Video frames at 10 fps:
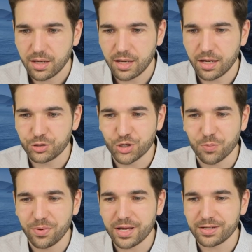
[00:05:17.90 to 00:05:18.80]
Uh, Joe
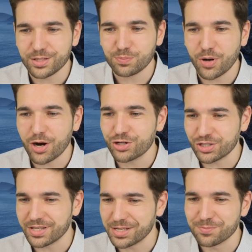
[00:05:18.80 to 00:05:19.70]
Biden is
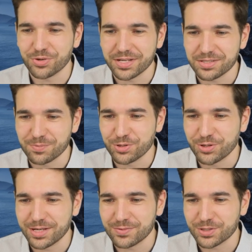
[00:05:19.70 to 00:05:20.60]
partially embracing
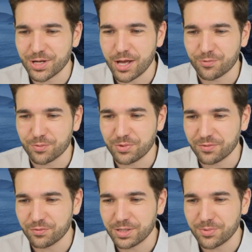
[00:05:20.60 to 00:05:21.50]
progressives' call for p-
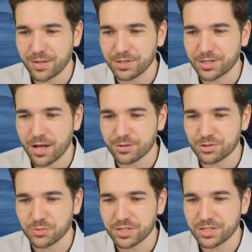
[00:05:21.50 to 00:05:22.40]
free public college
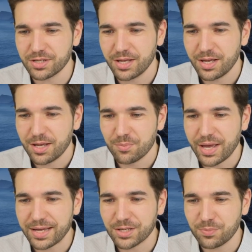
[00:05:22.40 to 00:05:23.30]
tuition,
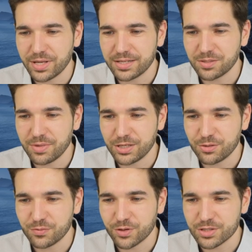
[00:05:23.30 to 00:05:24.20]
backing a plan to make
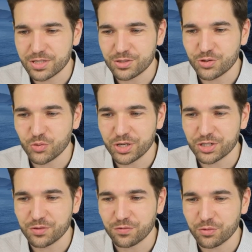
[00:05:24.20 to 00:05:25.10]
universities
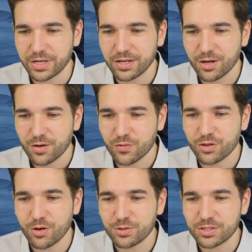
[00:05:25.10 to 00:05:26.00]
tuition free for
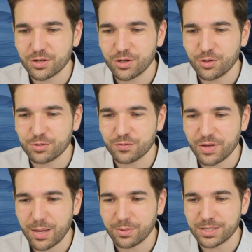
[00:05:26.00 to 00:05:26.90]
those whose
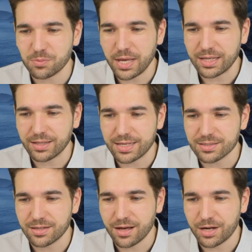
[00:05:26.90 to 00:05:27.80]
families make less
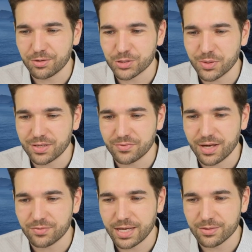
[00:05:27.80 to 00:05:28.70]
than
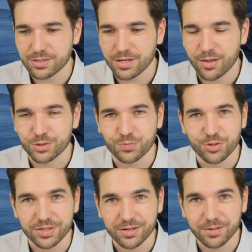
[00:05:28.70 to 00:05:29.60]
$125,000
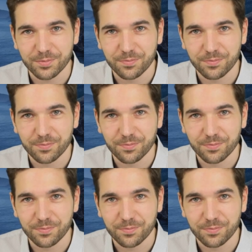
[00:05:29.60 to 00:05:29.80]
per year.